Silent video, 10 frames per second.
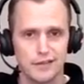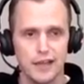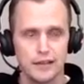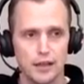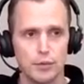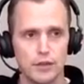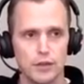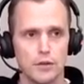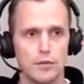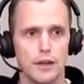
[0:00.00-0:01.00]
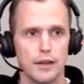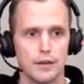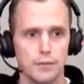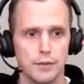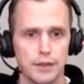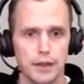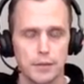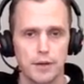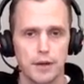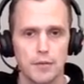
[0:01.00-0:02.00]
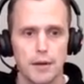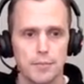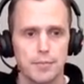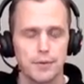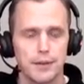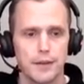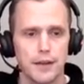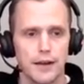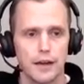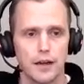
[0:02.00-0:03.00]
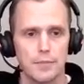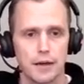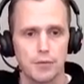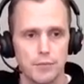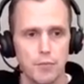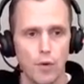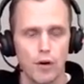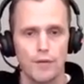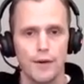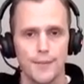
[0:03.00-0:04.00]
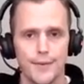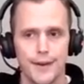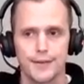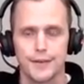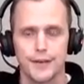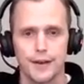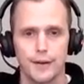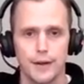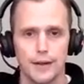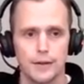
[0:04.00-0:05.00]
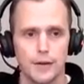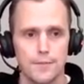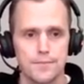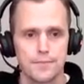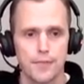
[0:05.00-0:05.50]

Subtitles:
take that with you, and we will come back with more around that later.